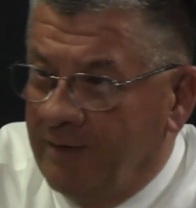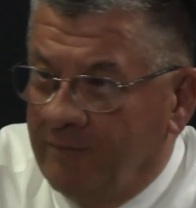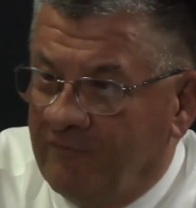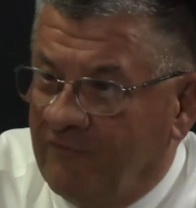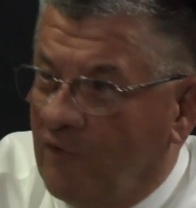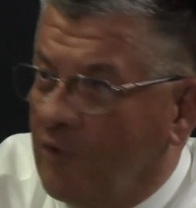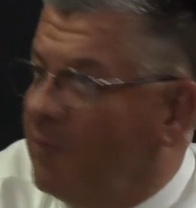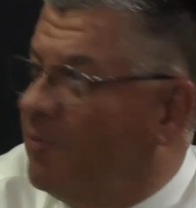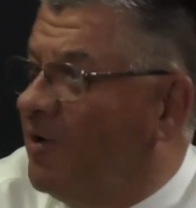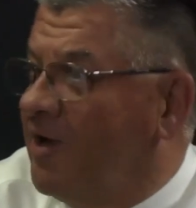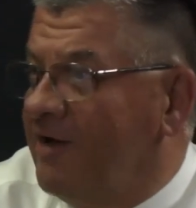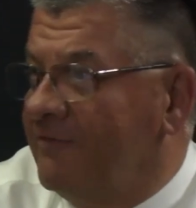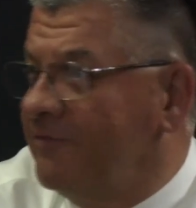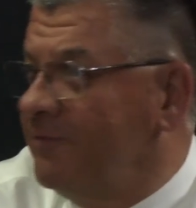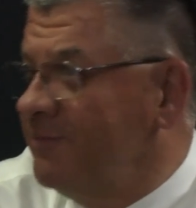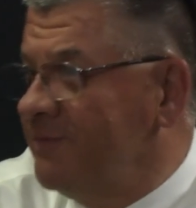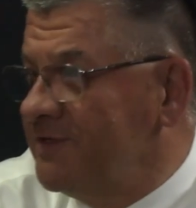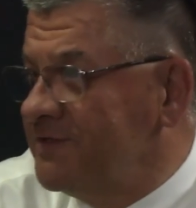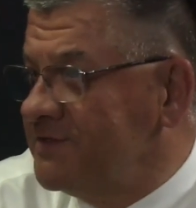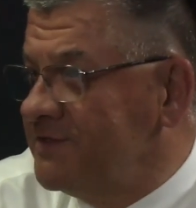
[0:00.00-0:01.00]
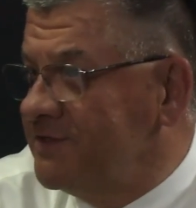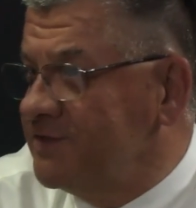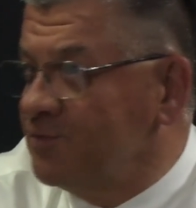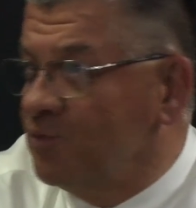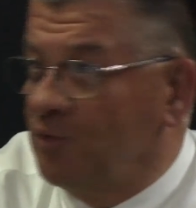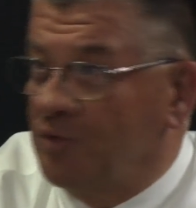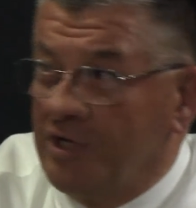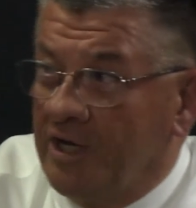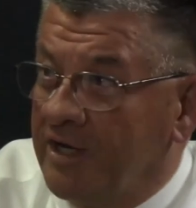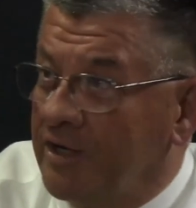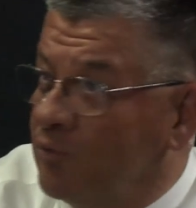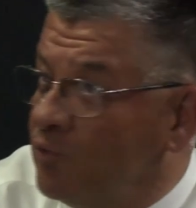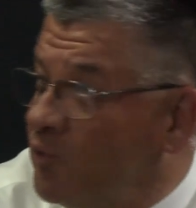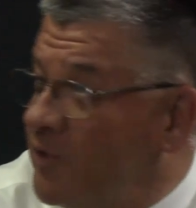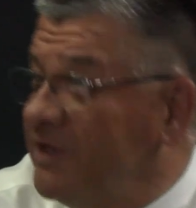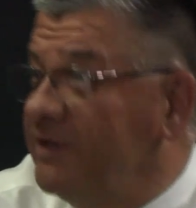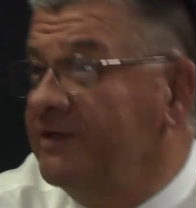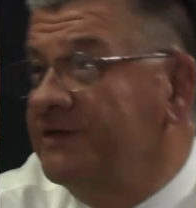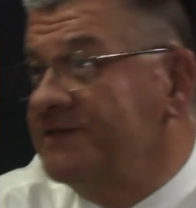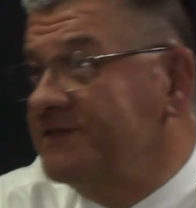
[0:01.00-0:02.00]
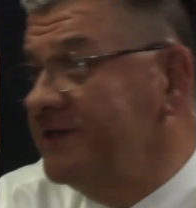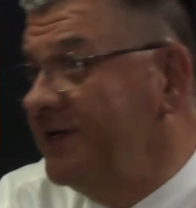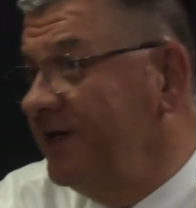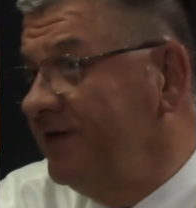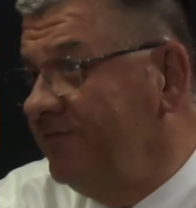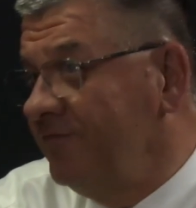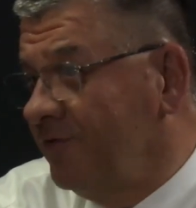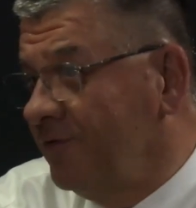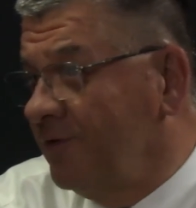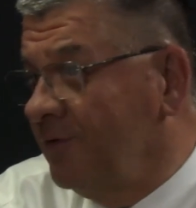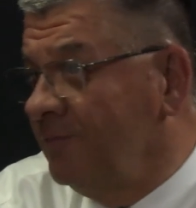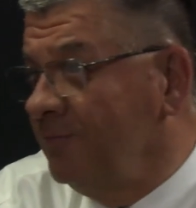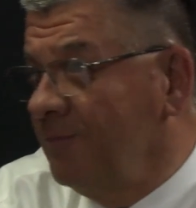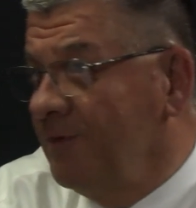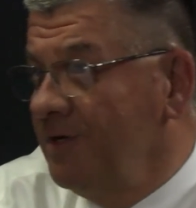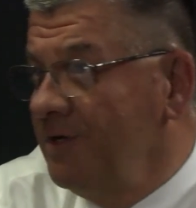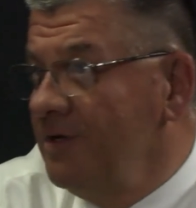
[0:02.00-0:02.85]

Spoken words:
for-profit business. We're not a real estate firm.